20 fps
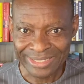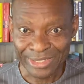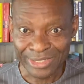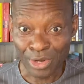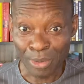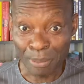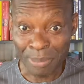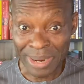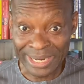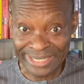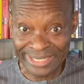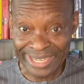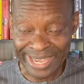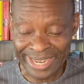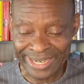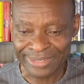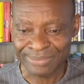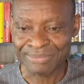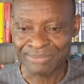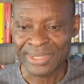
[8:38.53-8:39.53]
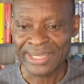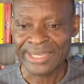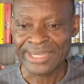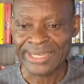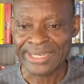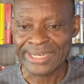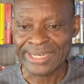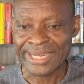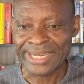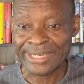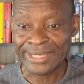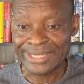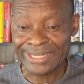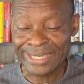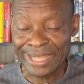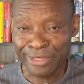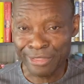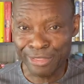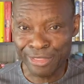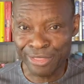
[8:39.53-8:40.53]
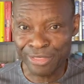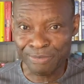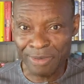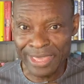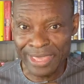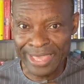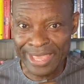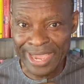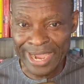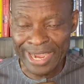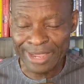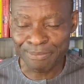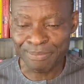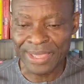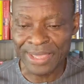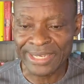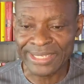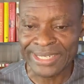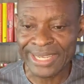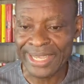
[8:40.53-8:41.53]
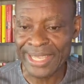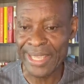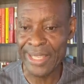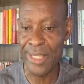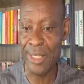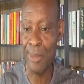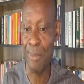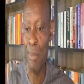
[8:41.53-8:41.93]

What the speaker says: Number 10, the 10th AI paycheck is